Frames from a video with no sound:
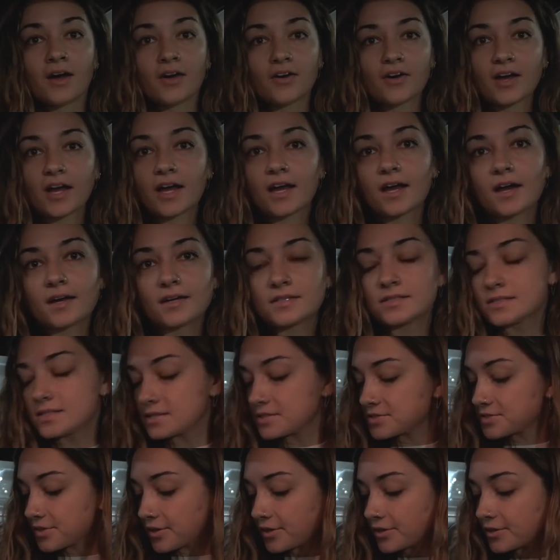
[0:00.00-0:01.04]
Okay guys,
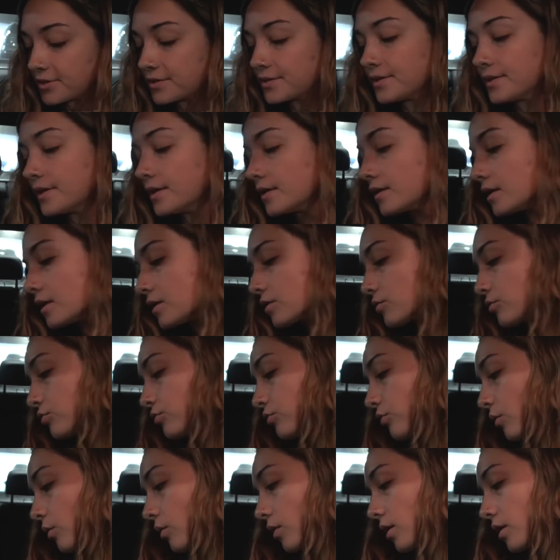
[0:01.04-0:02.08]
it's currently like
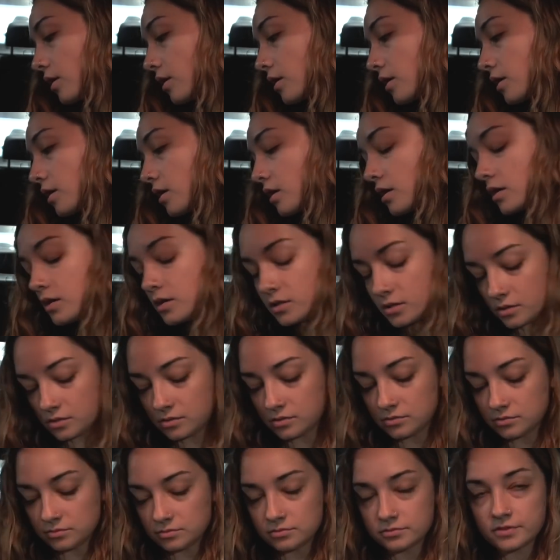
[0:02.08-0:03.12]

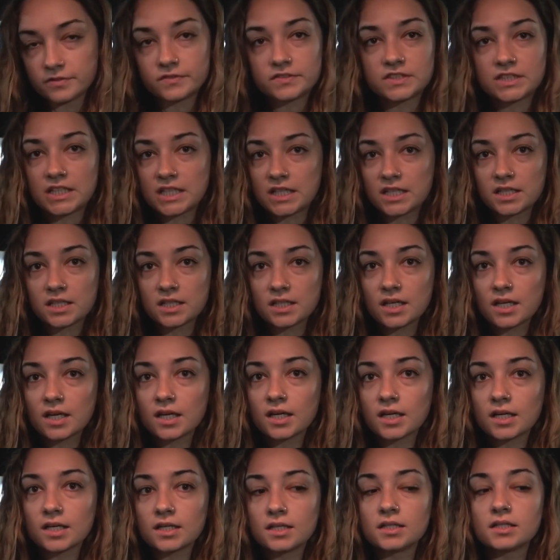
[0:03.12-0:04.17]

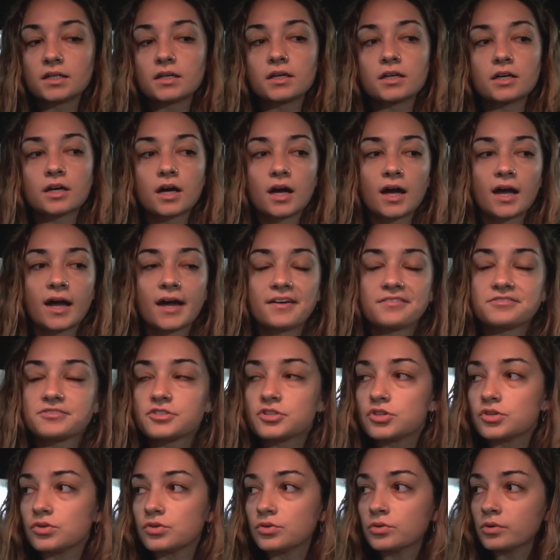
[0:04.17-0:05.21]
4.15 and I have
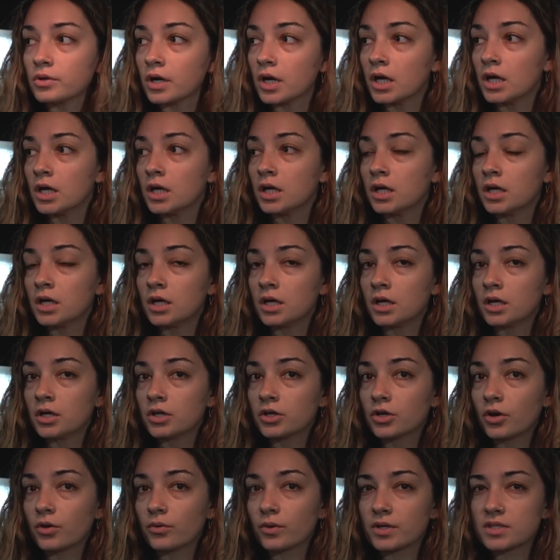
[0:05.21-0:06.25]
to
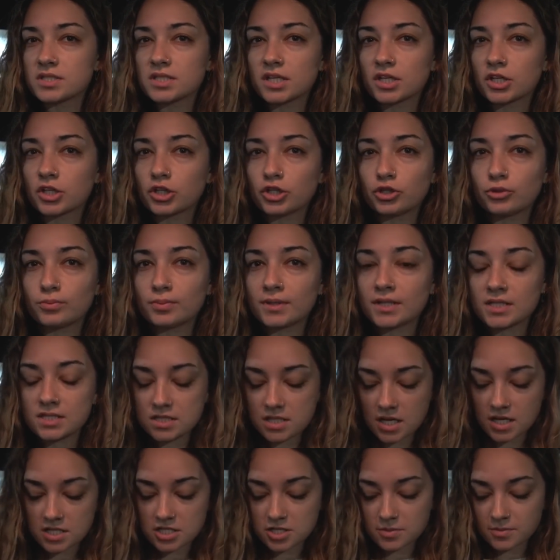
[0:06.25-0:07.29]
go run to like a UPS
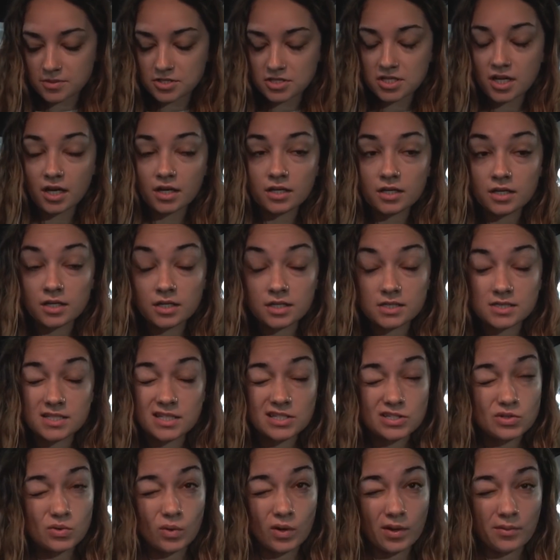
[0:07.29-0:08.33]
customer center and it's
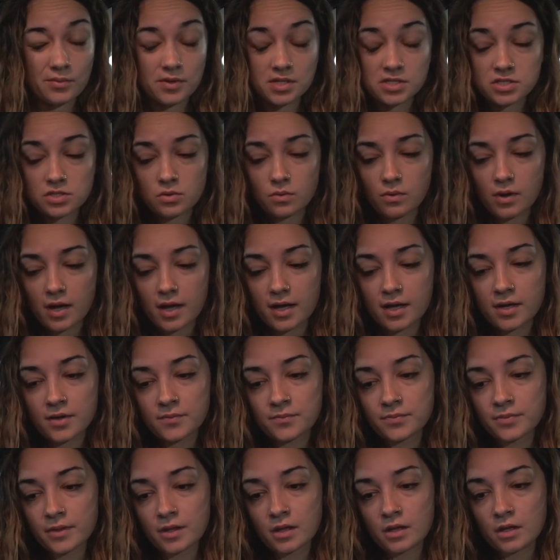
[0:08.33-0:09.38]
like 20 minutes
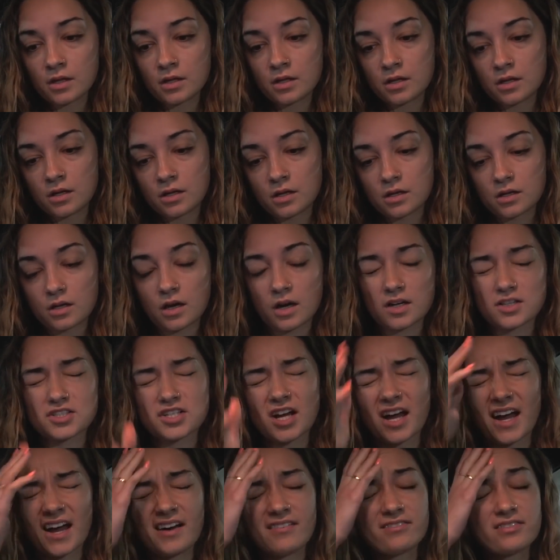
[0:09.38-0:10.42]
away. Gosh,
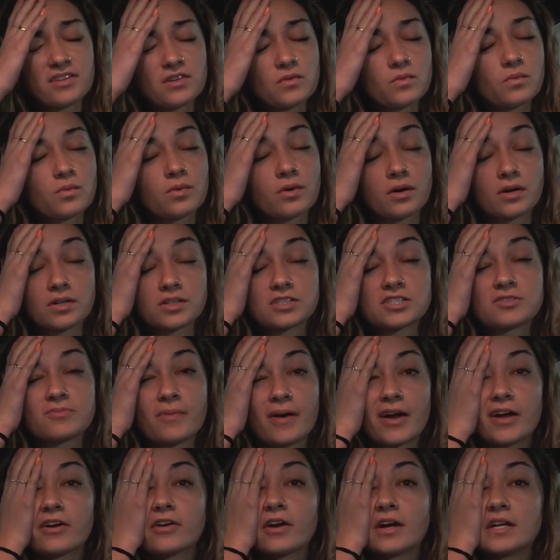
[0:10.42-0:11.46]
I have the worst
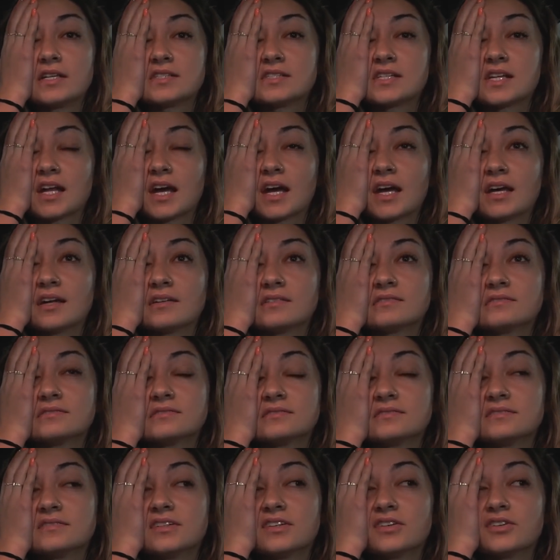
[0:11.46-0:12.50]
migraine today.
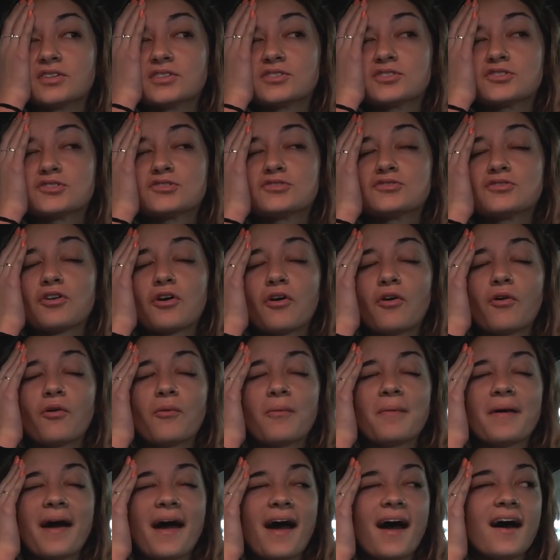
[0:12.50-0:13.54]
It hurts so
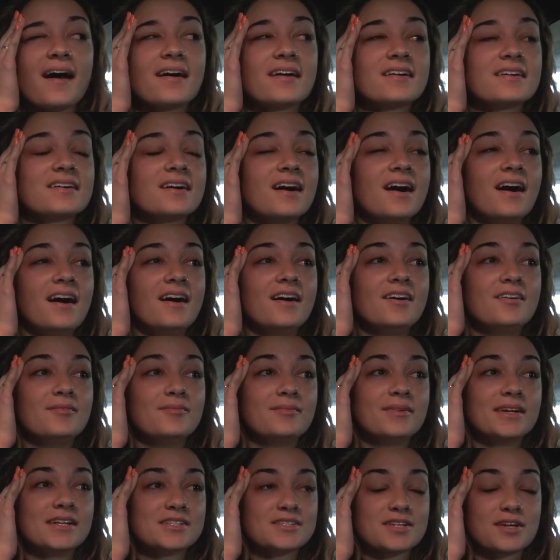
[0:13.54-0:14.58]
bad
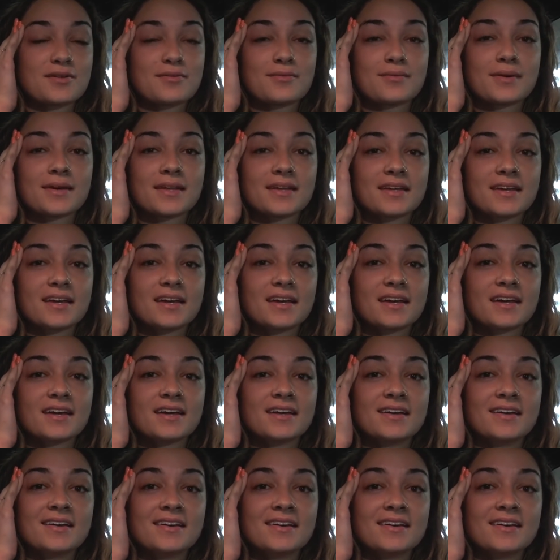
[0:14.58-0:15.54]
um, and it's like really